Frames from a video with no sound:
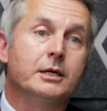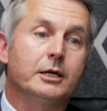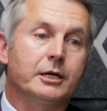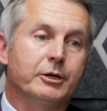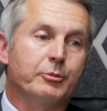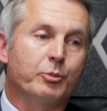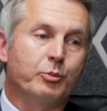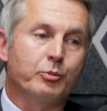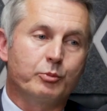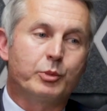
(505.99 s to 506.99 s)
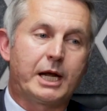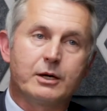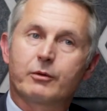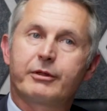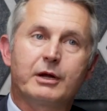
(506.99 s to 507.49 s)
But I
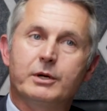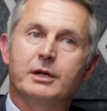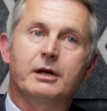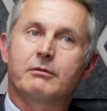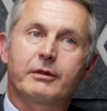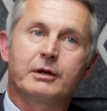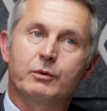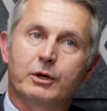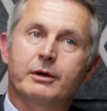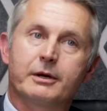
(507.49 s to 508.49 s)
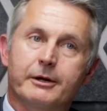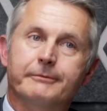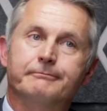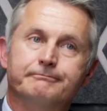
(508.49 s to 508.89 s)
don't think we did everything we could have done.